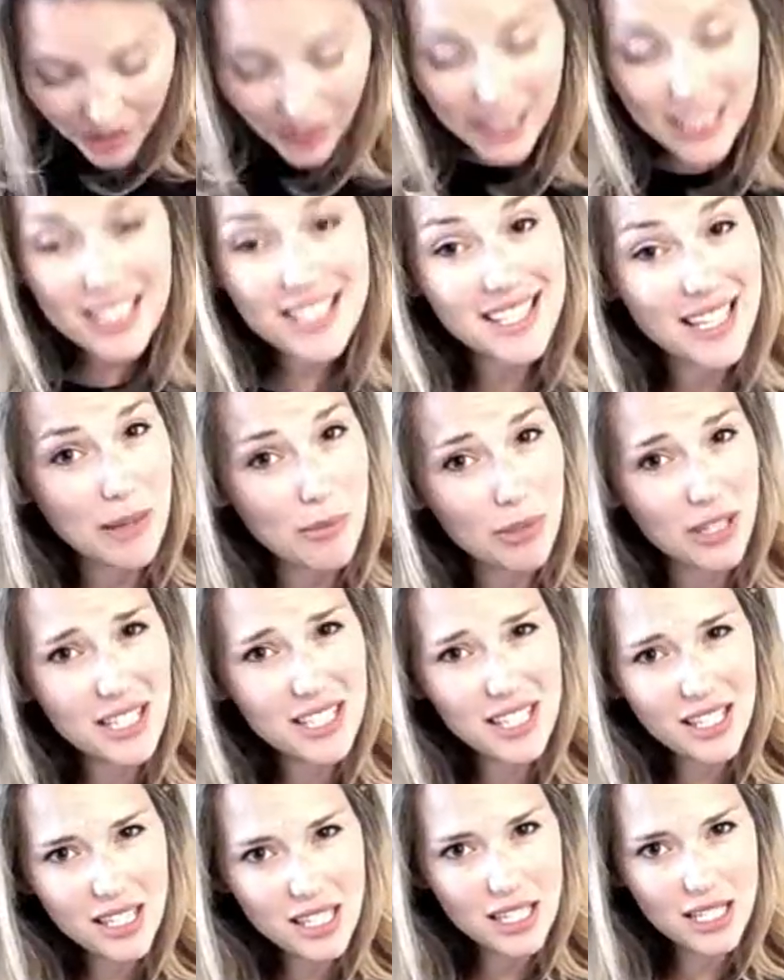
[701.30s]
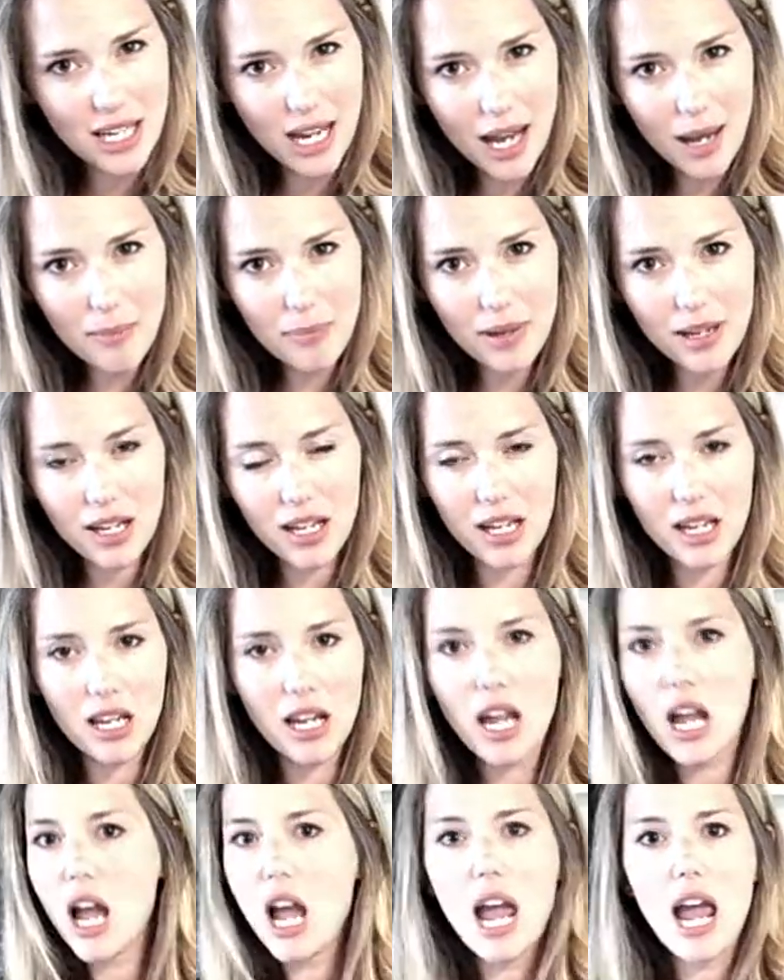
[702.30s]
are seamless at the top,
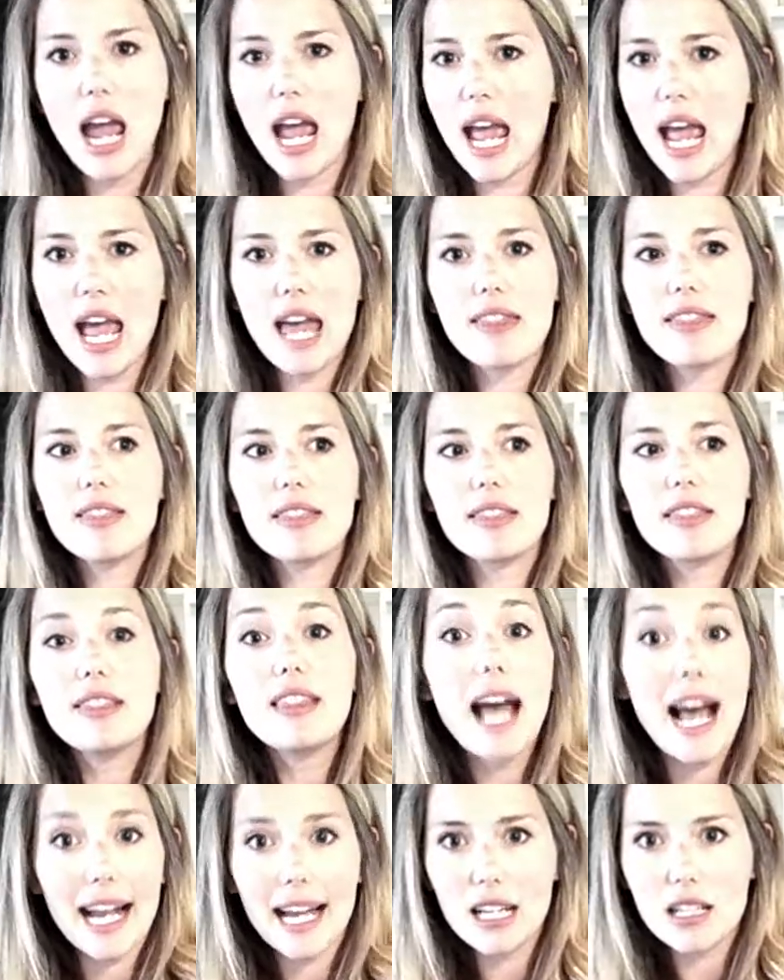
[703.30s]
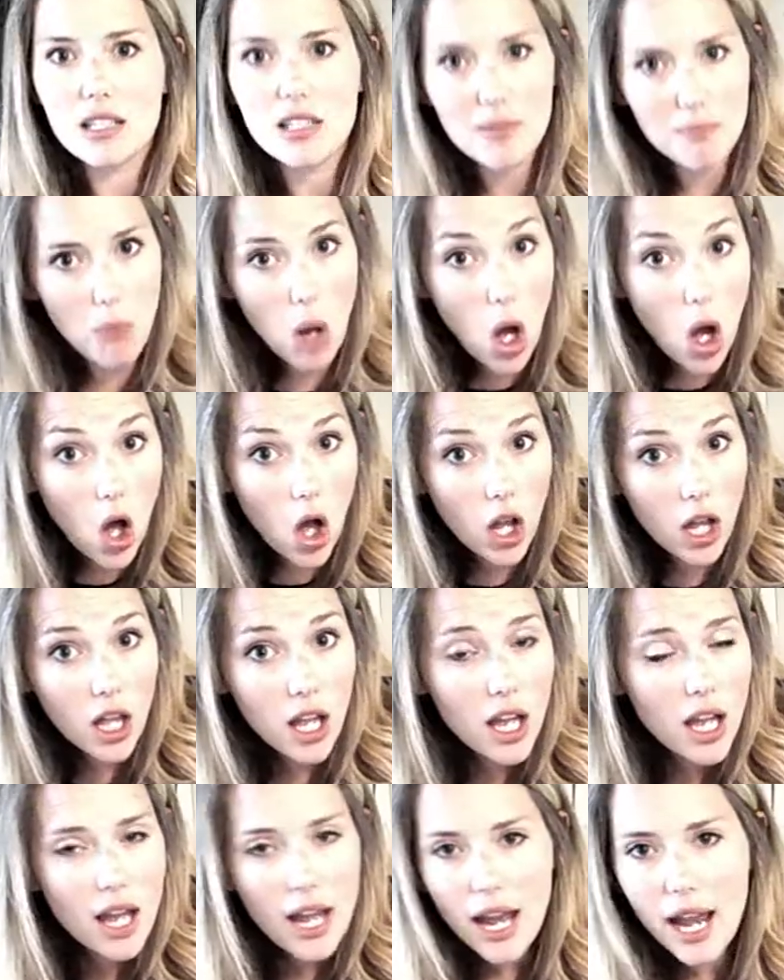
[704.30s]
and I got a
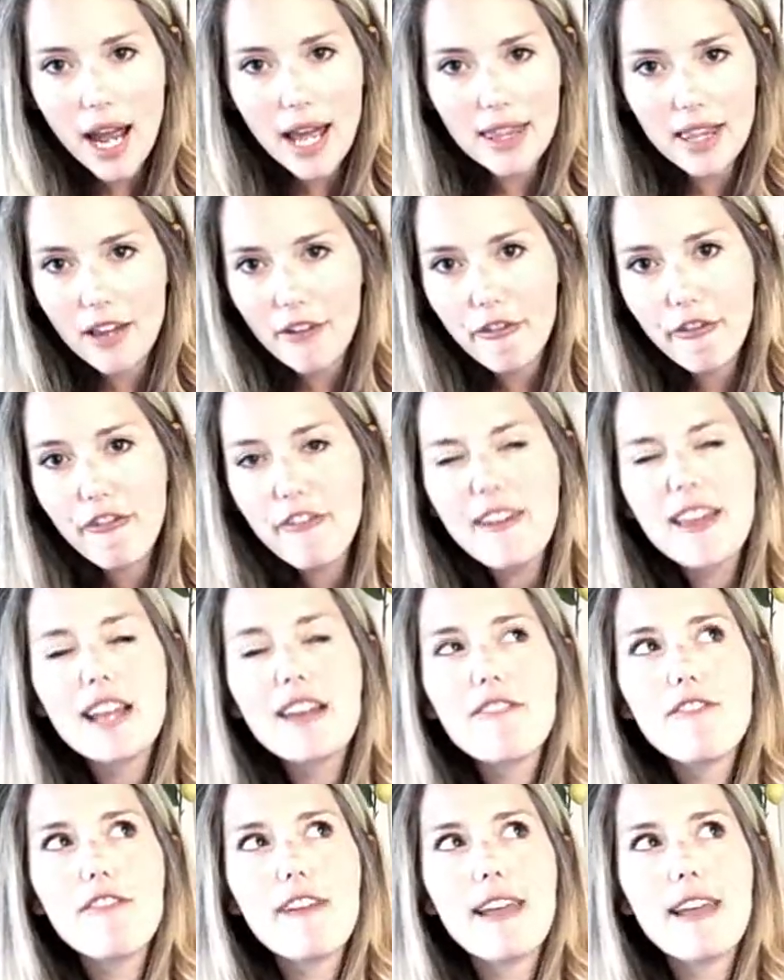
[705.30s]
small, and they fit